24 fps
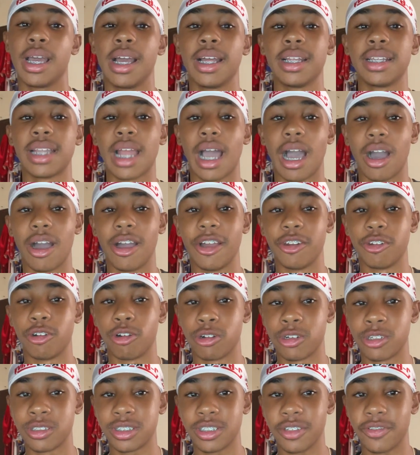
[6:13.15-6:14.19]
Now, in
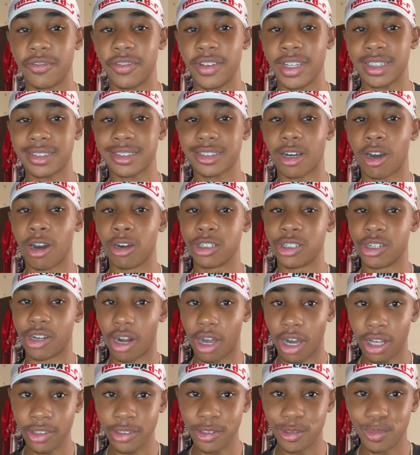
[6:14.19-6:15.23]
order to fix all your
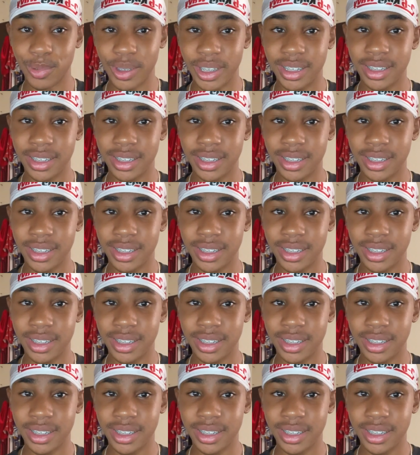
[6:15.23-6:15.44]
other weak